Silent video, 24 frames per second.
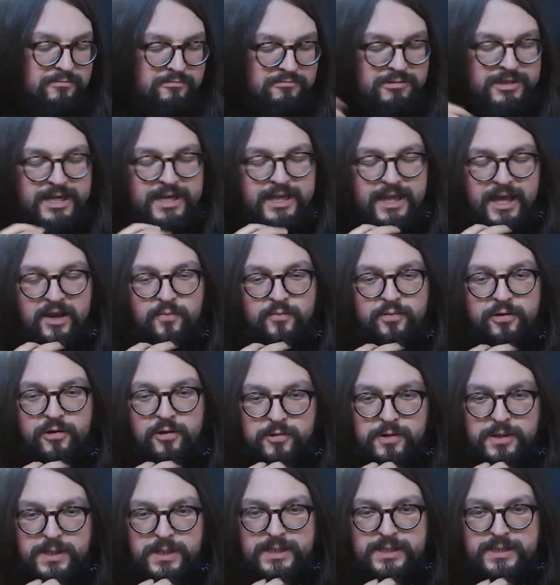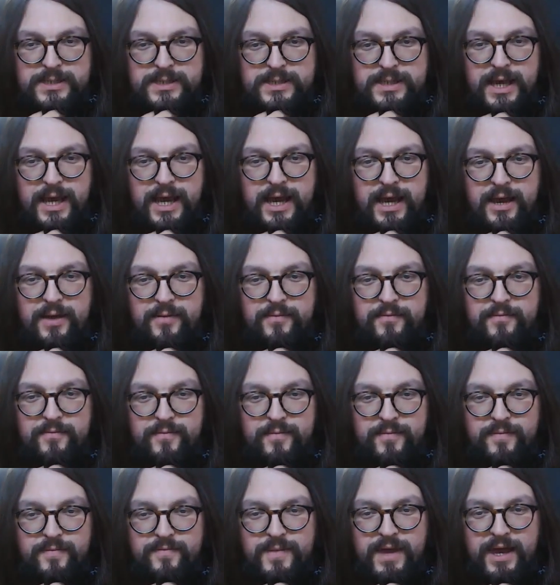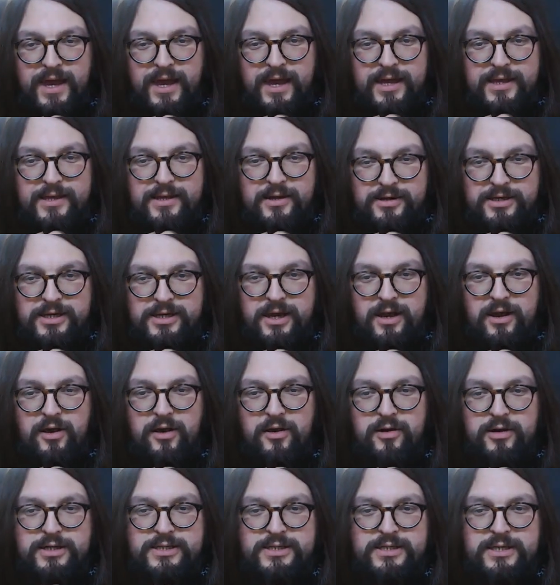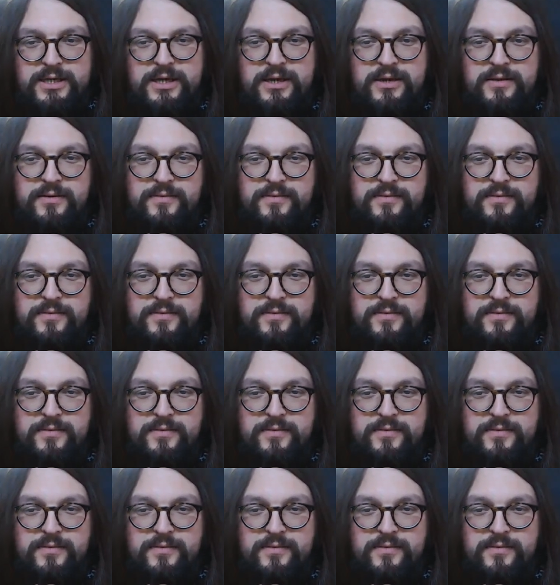she then approaches Dr. Cox.